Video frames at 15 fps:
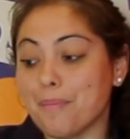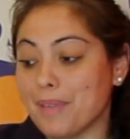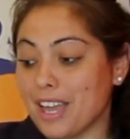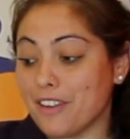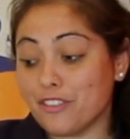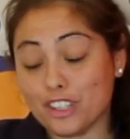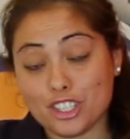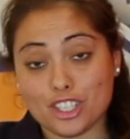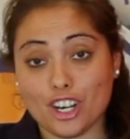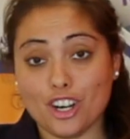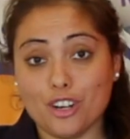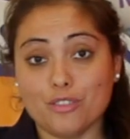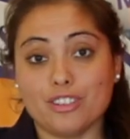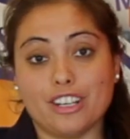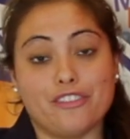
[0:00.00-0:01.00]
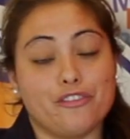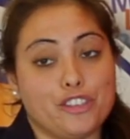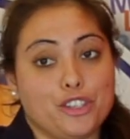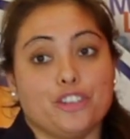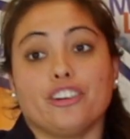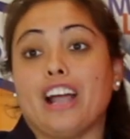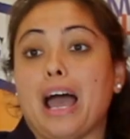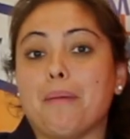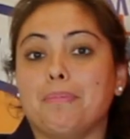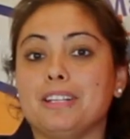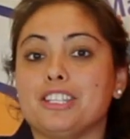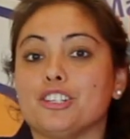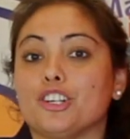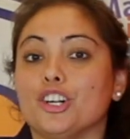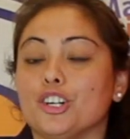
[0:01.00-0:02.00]
If you happen
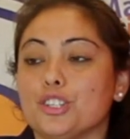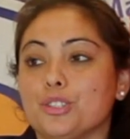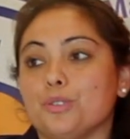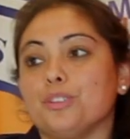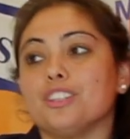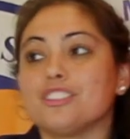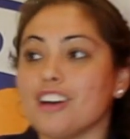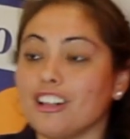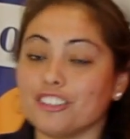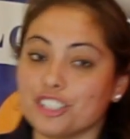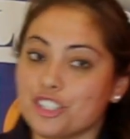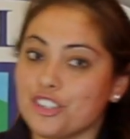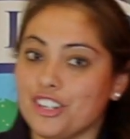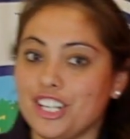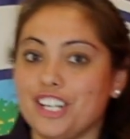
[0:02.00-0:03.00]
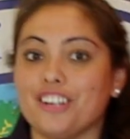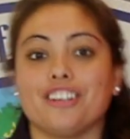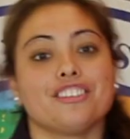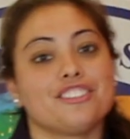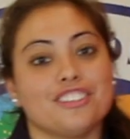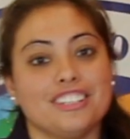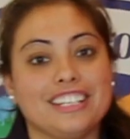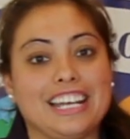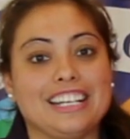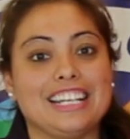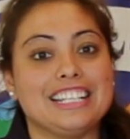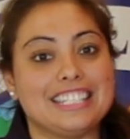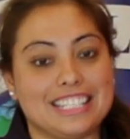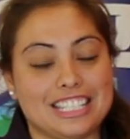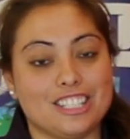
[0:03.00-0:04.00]
to go to the Dollar Tree or to the
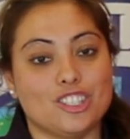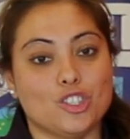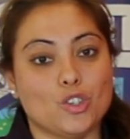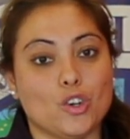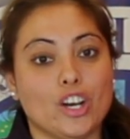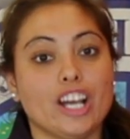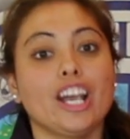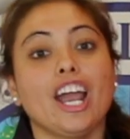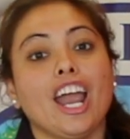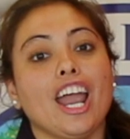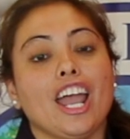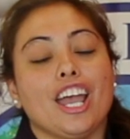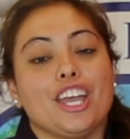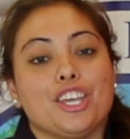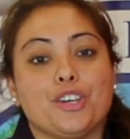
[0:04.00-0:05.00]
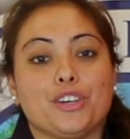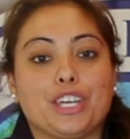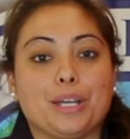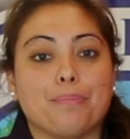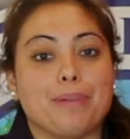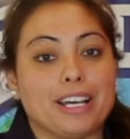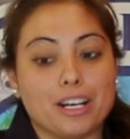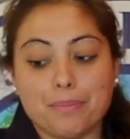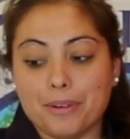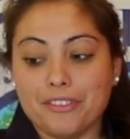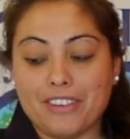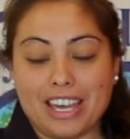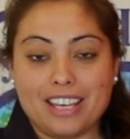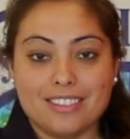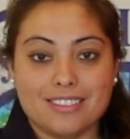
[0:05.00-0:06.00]
99-cent store, you can pick up a
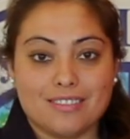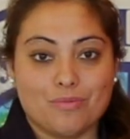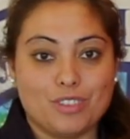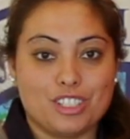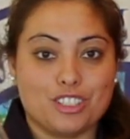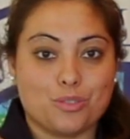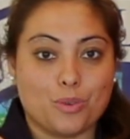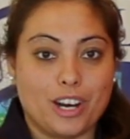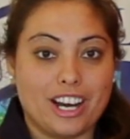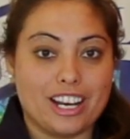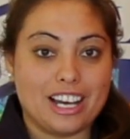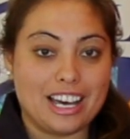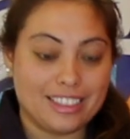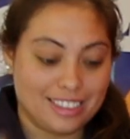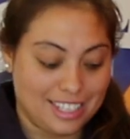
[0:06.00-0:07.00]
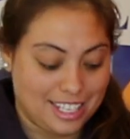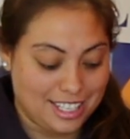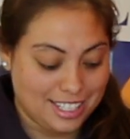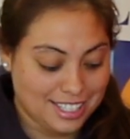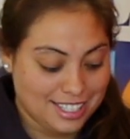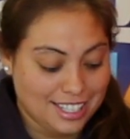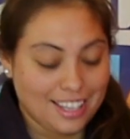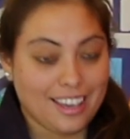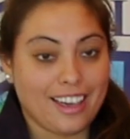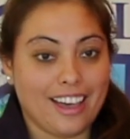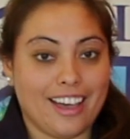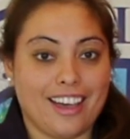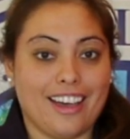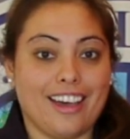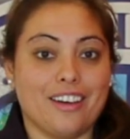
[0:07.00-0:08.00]
vase, which is where I got these,
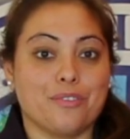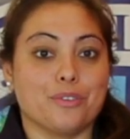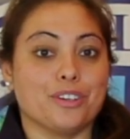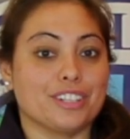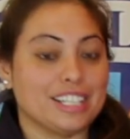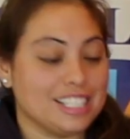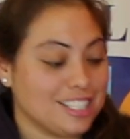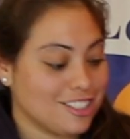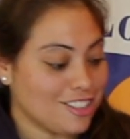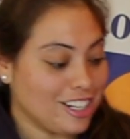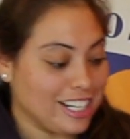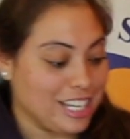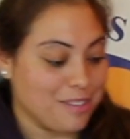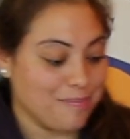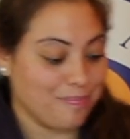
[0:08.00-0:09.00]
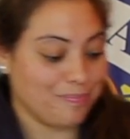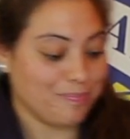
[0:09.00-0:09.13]
and we'll get started.